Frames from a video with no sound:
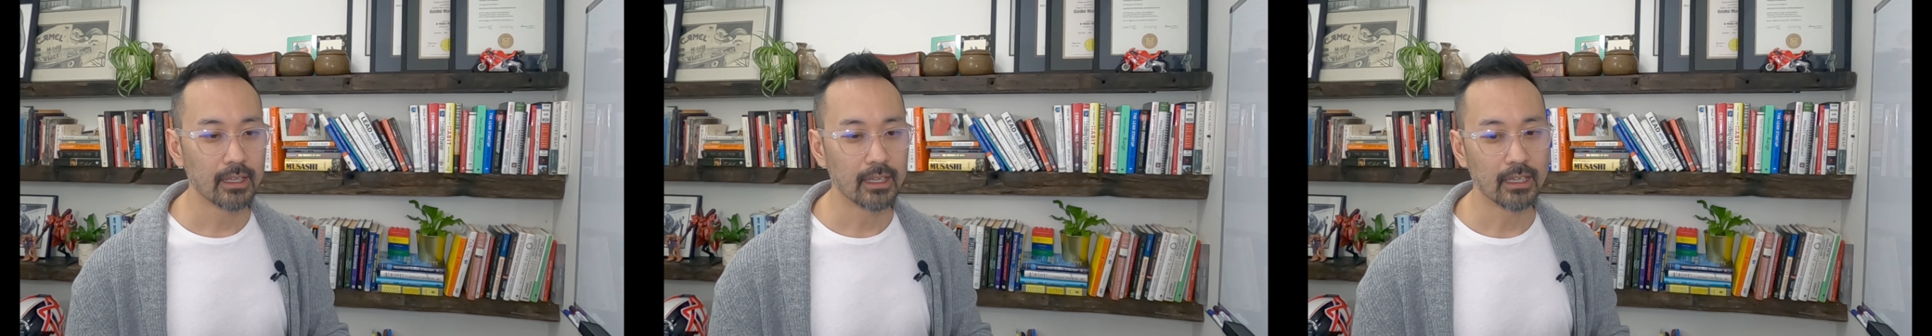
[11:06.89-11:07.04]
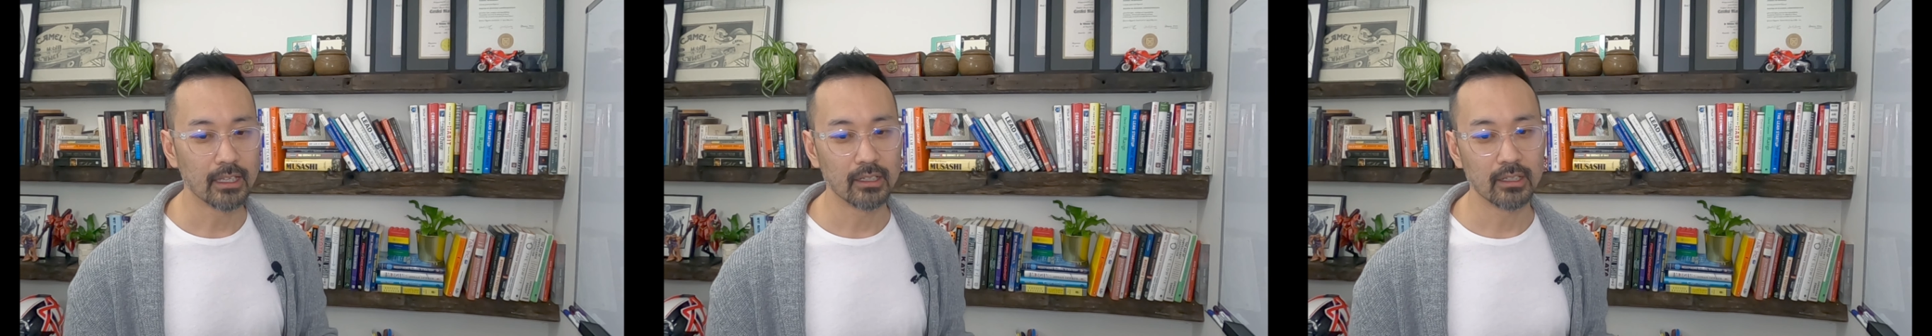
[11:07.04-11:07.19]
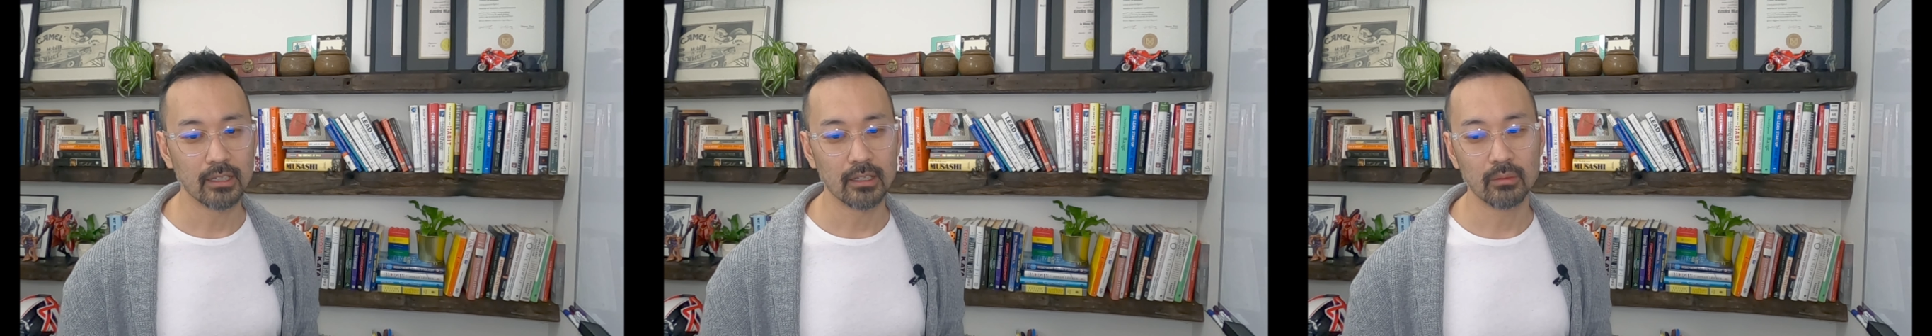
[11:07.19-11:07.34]

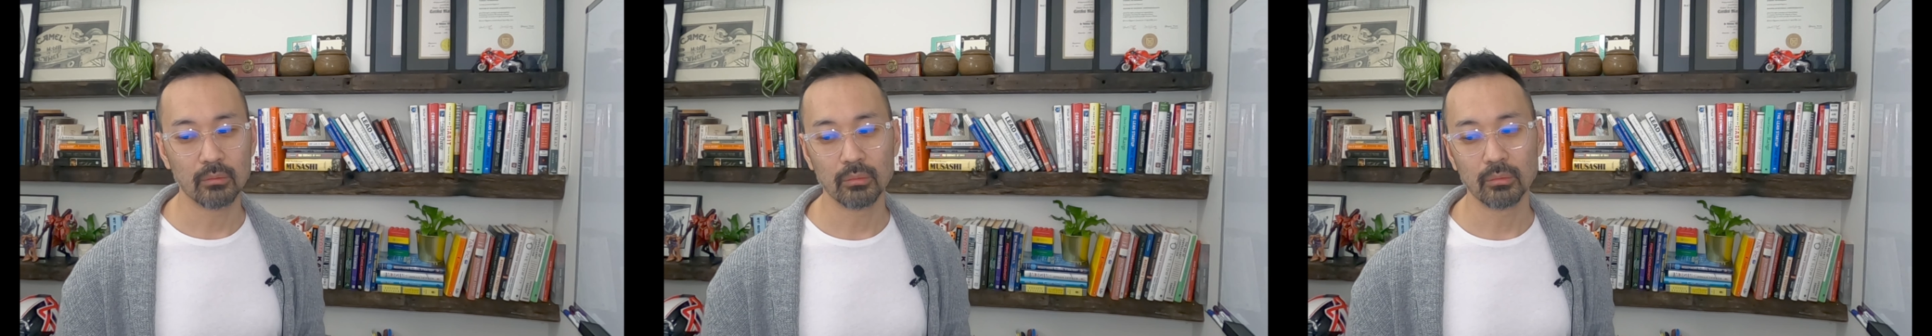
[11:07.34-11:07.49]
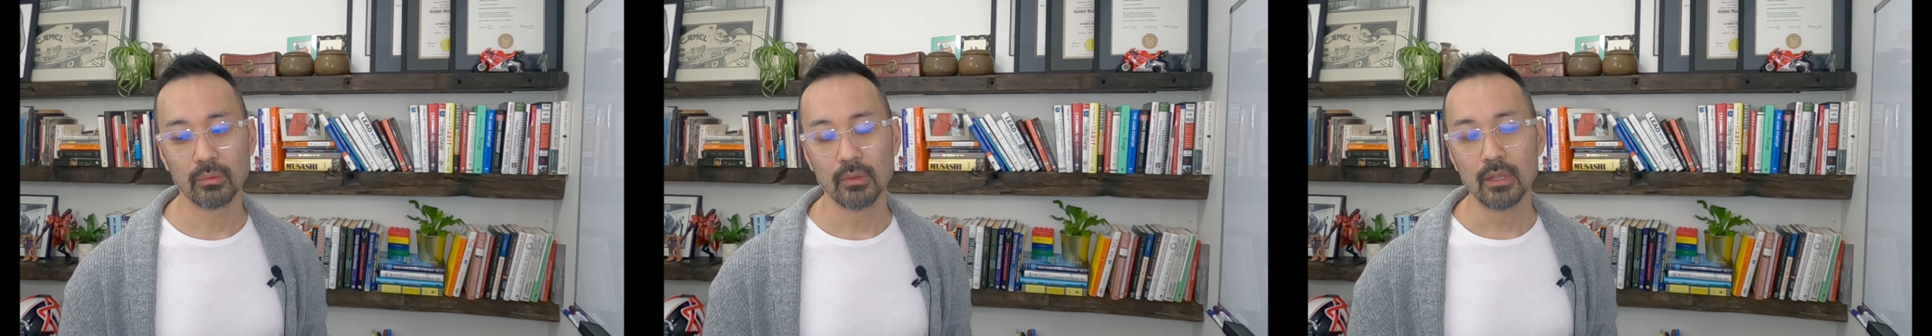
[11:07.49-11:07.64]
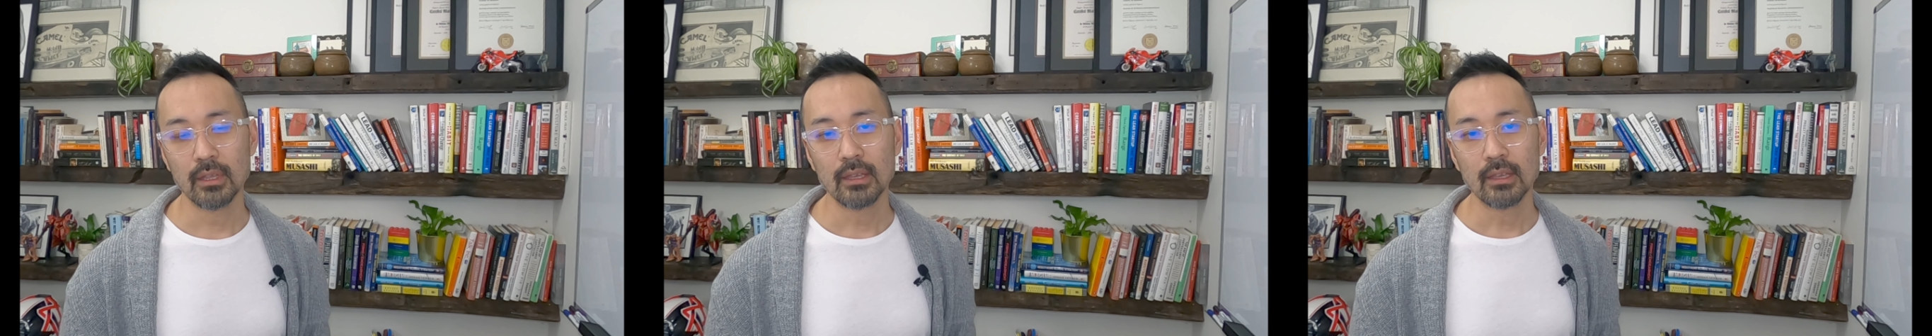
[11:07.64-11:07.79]
And
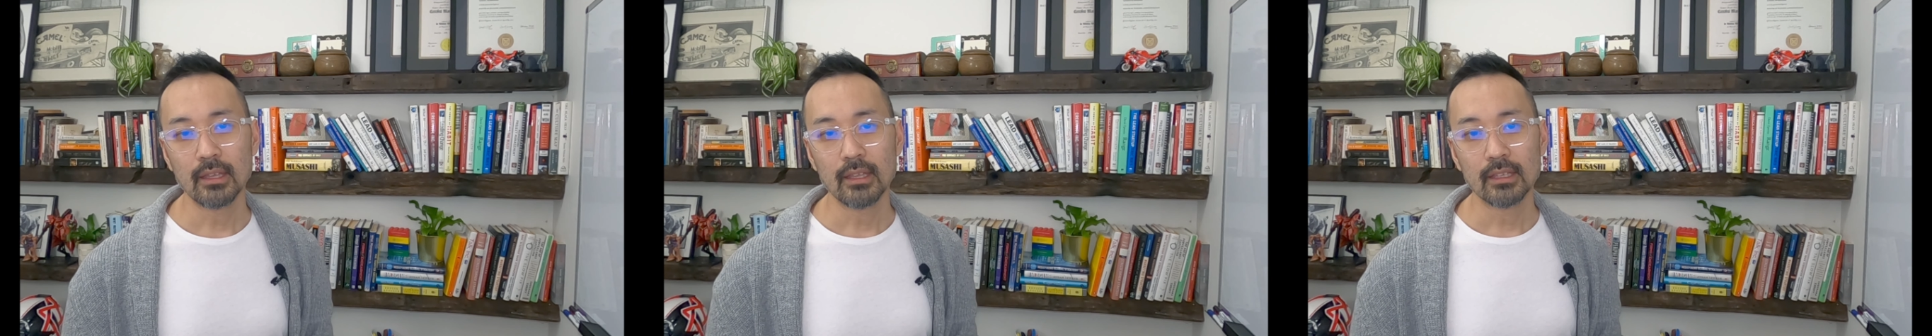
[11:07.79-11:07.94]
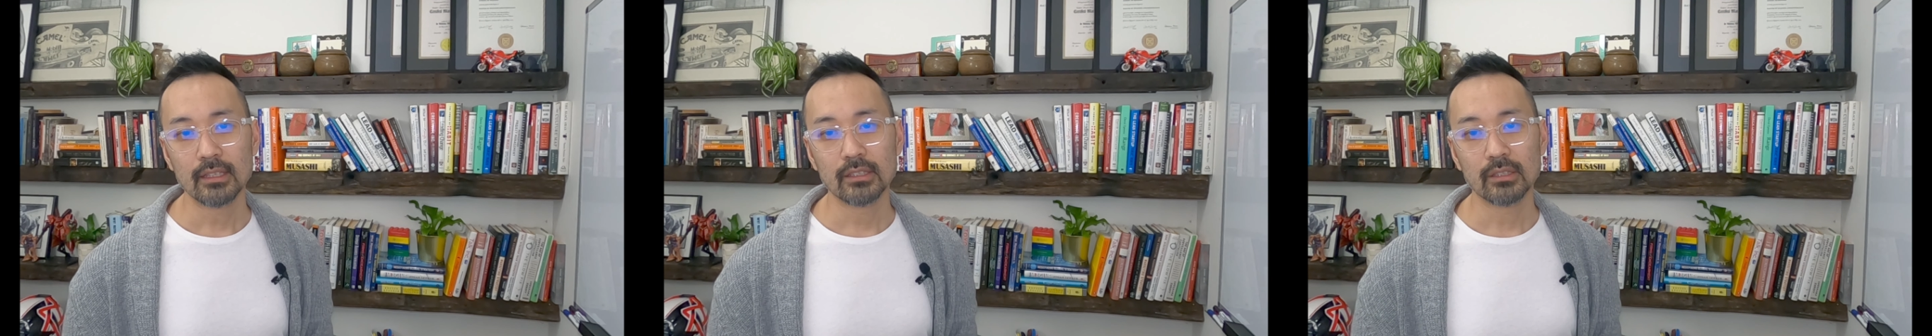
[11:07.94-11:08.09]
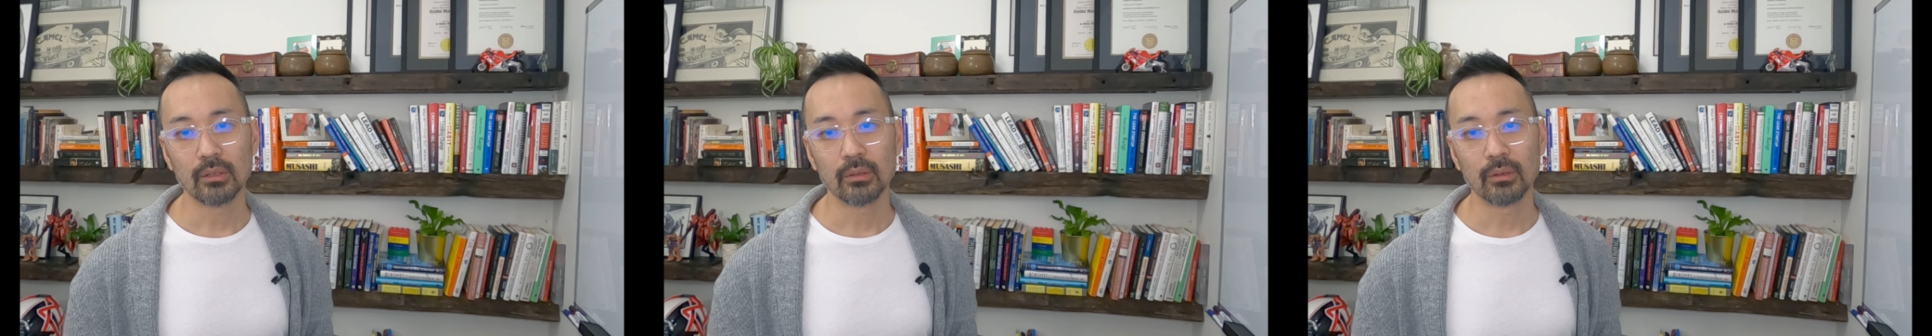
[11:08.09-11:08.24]

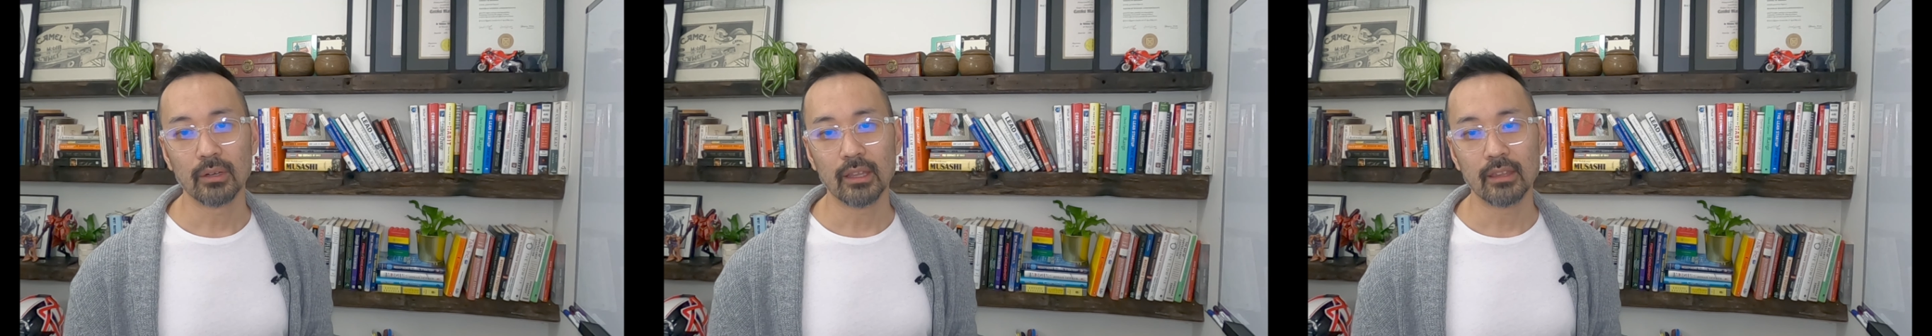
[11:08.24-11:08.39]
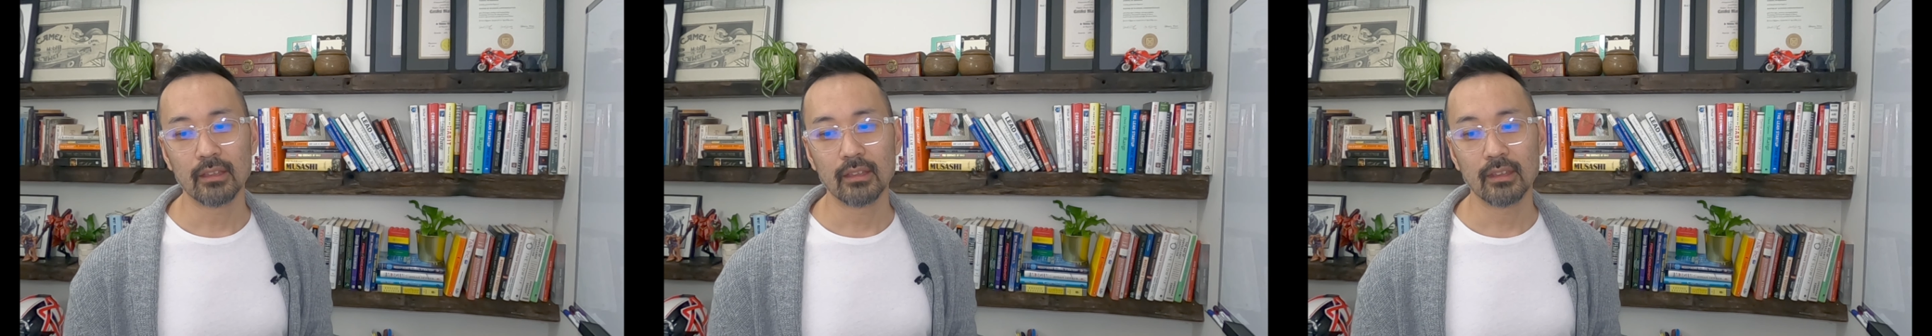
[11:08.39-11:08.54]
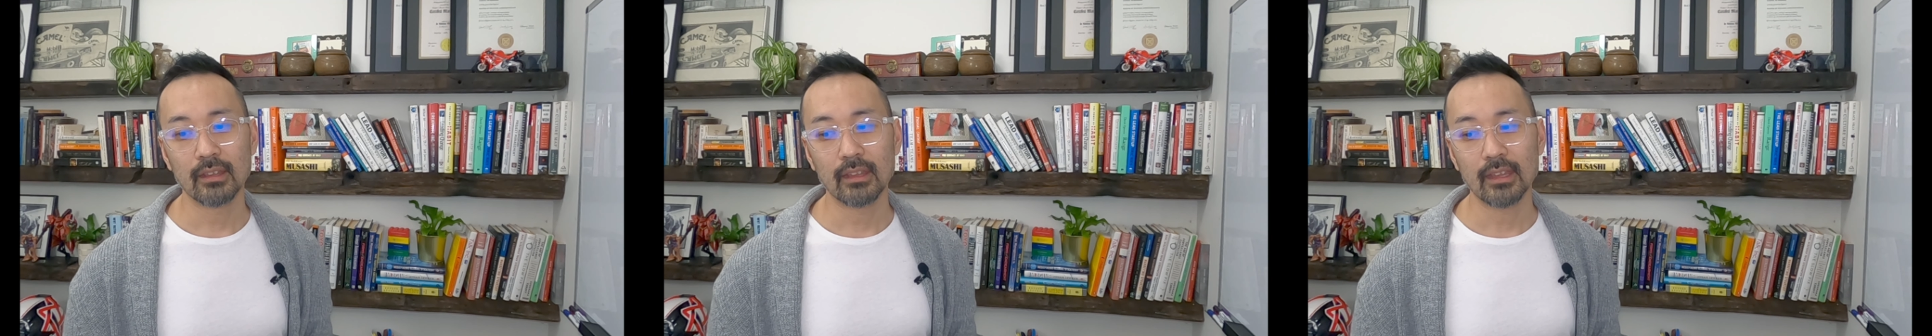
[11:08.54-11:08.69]
so
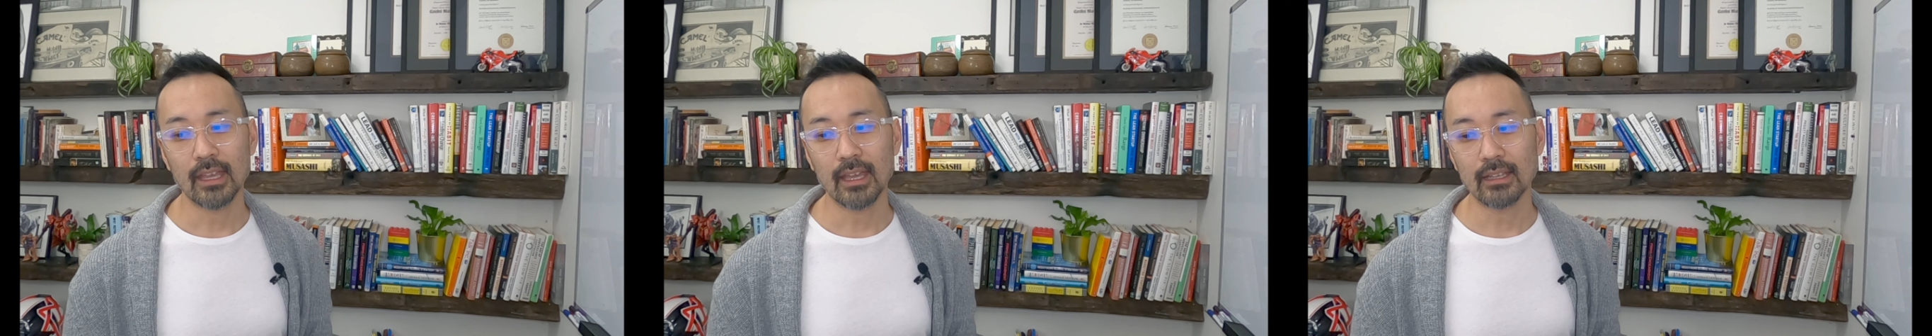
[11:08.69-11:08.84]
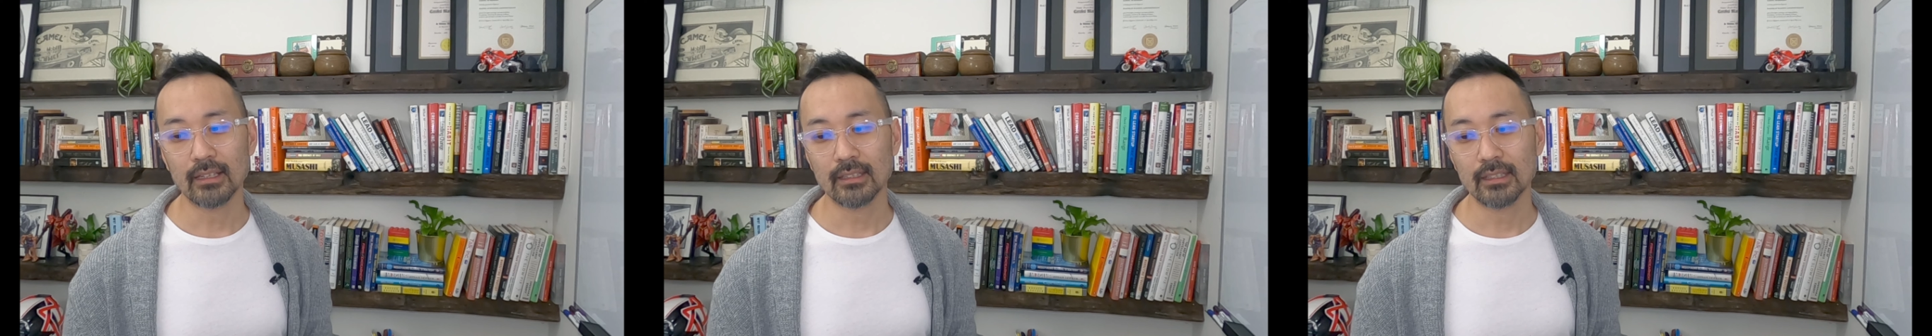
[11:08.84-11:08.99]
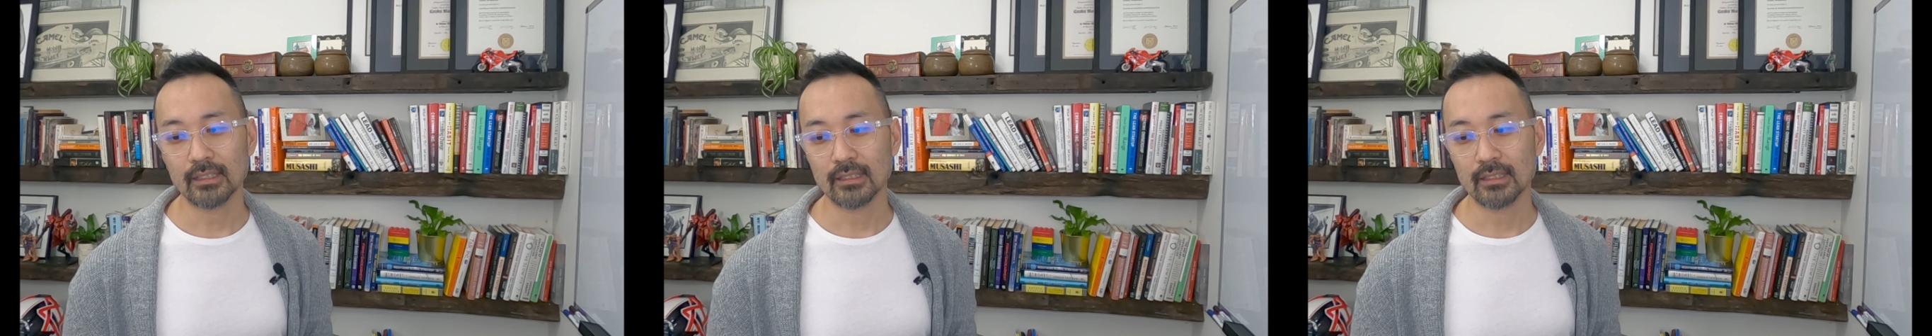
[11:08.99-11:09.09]
other than that,